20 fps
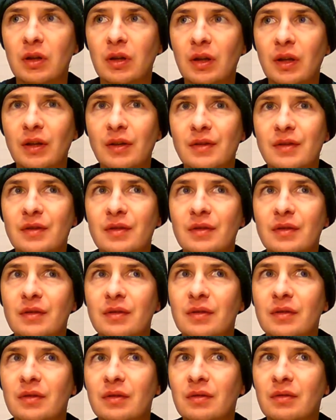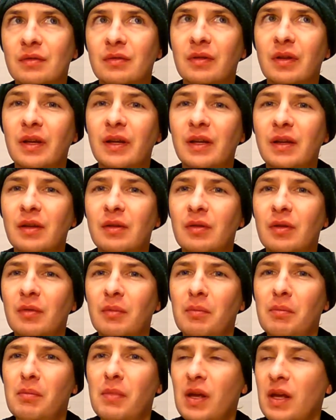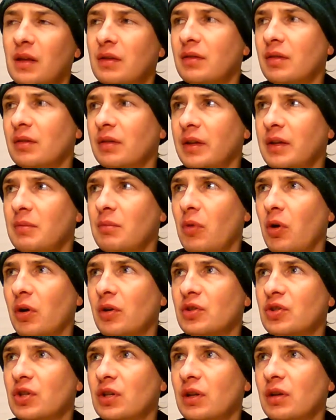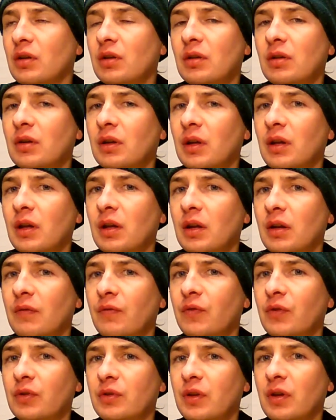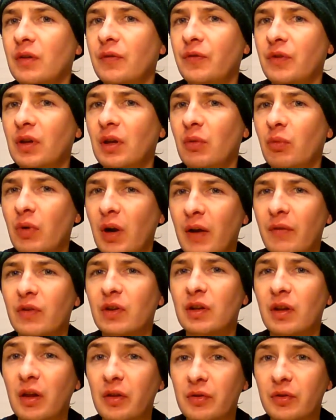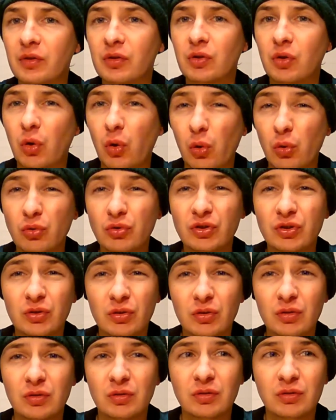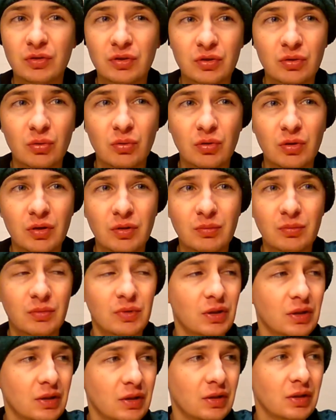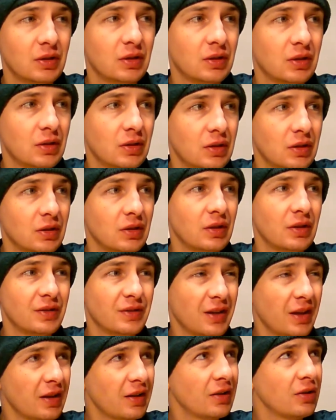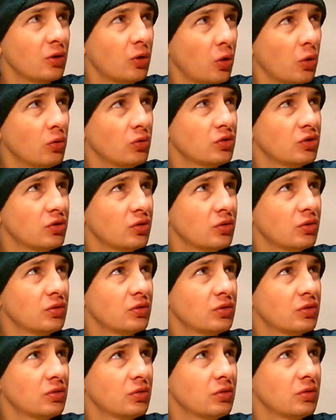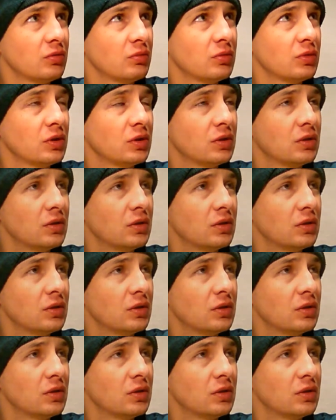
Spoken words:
It's mid to late March here in Philadelphia, and we're having another coastal storm. Is that it? Coastal storm?